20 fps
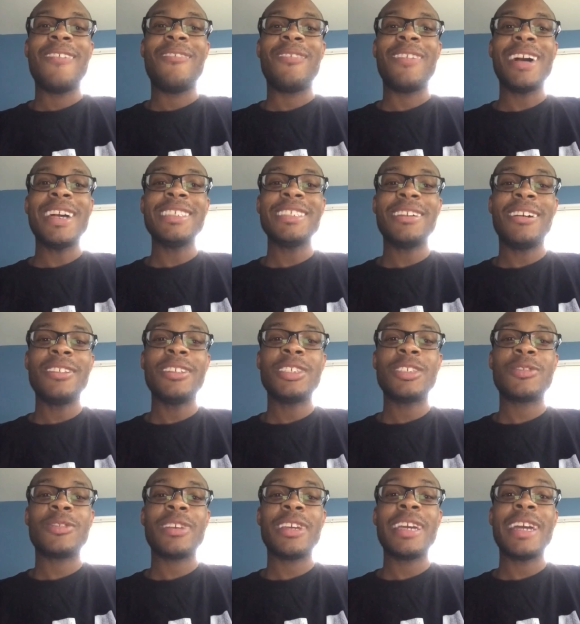When I saw this
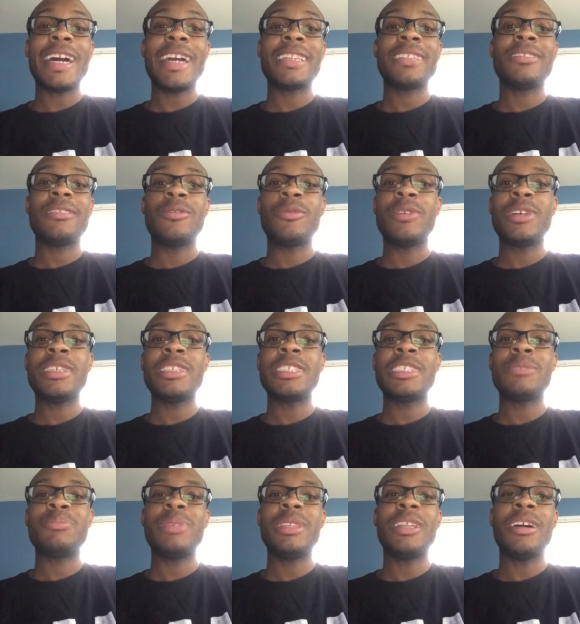trade after the
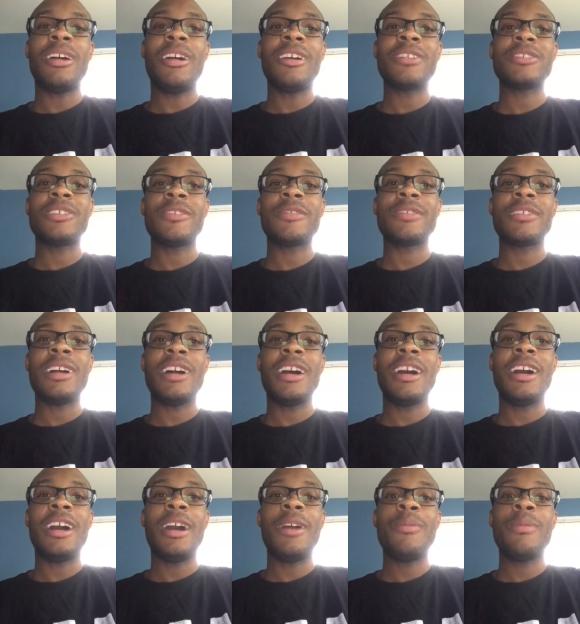Wizards beat the Hawks over,
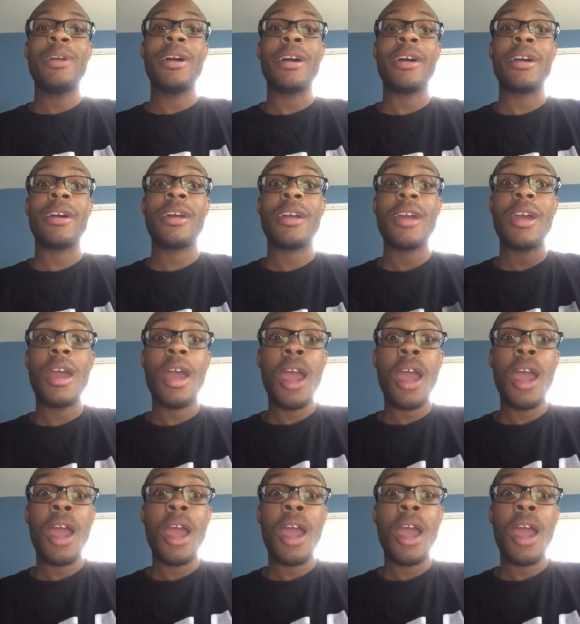I'm like,